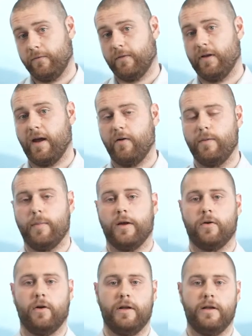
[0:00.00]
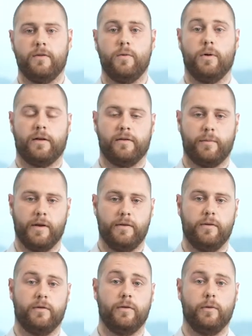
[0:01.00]
to Gary, my colleague, who will explain
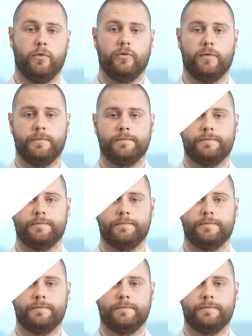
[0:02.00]
the solution.